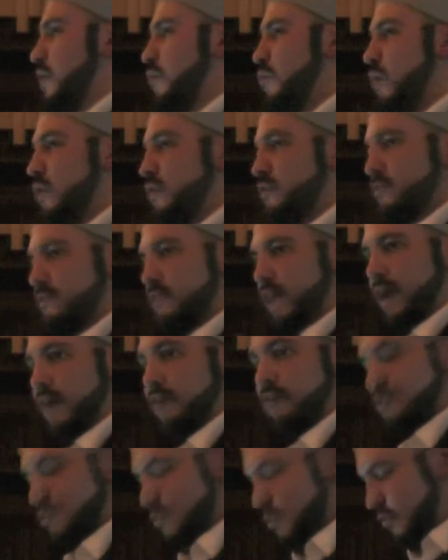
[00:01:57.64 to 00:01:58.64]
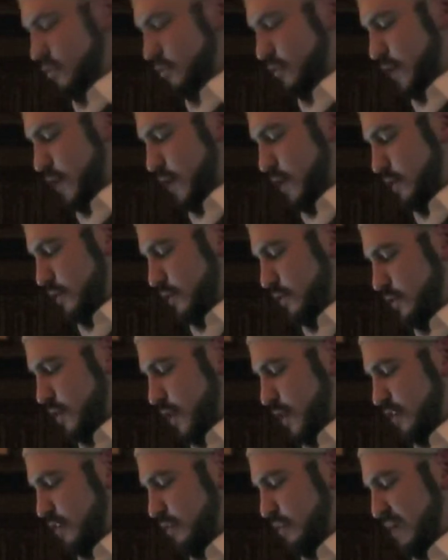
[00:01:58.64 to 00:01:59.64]
what that's caused in a
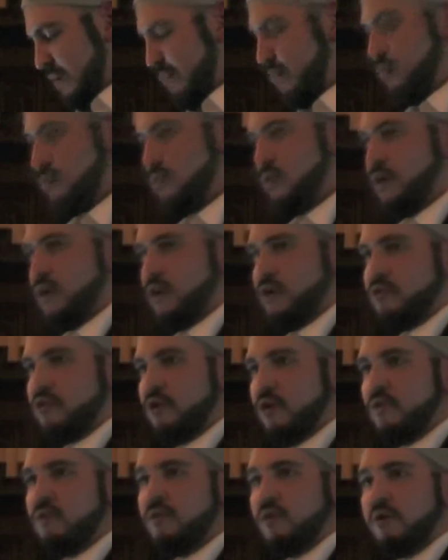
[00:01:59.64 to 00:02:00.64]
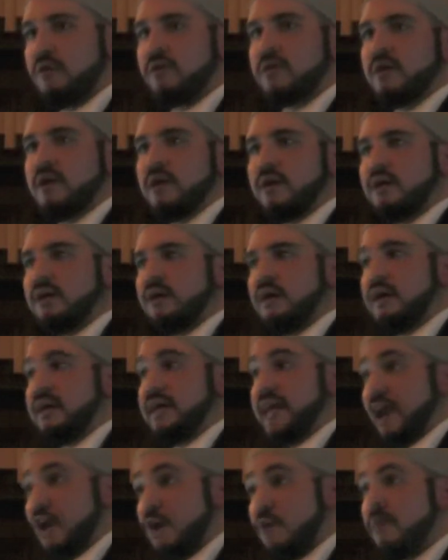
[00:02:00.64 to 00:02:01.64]
society. People no longer
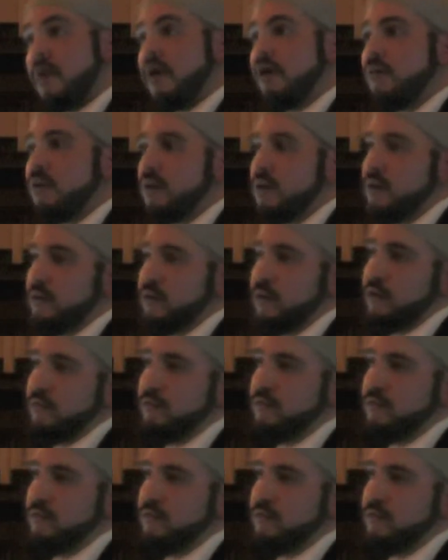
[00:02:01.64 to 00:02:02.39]
care about one another,